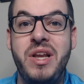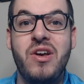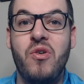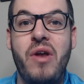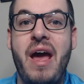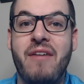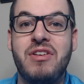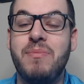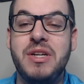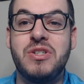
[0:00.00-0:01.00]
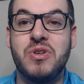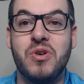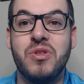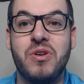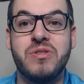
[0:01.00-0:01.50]
we don't have to be
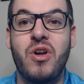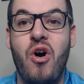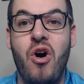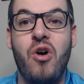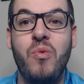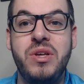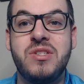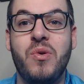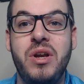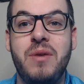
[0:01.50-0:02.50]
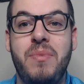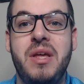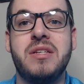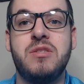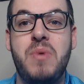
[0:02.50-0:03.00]
sure. There's always going to
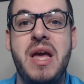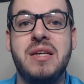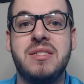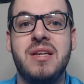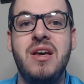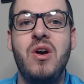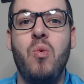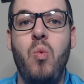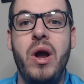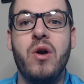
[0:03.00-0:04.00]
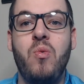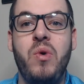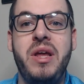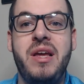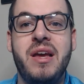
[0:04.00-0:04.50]
be a space where
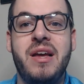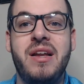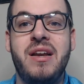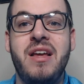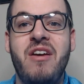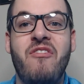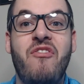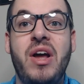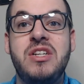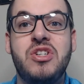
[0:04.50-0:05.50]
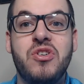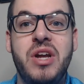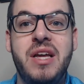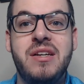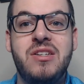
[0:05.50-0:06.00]
we can
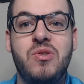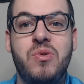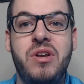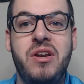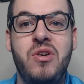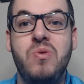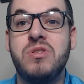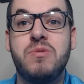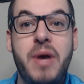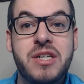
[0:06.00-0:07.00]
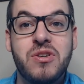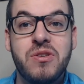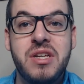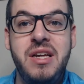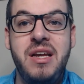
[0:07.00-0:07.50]
venture into a new
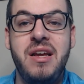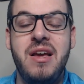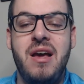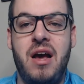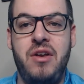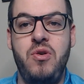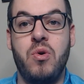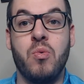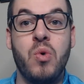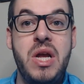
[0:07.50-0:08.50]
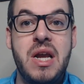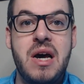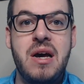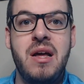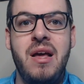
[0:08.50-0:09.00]
specialty, a new
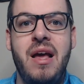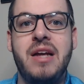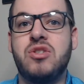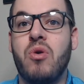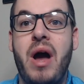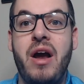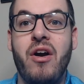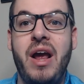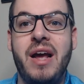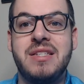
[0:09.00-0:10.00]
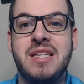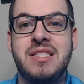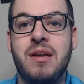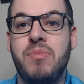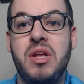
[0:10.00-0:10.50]
arena, and try our hands
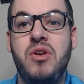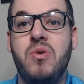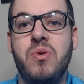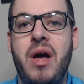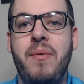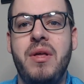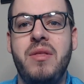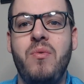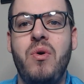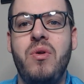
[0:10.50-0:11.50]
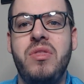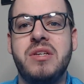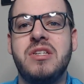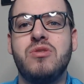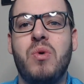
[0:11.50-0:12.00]
at something new.
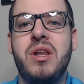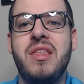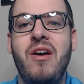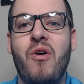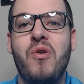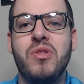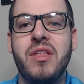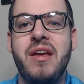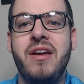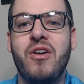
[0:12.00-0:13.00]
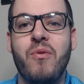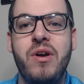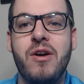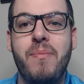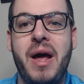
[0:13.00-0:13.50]
This is one of the only
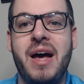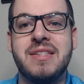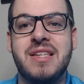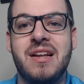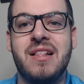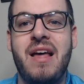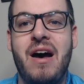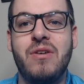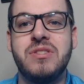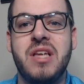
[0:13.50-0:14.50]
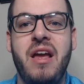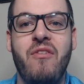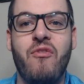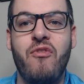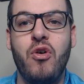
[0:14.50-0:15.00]
career paths that allows
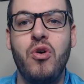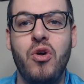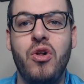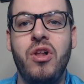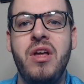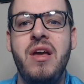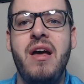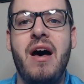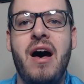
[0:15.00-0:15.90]
a full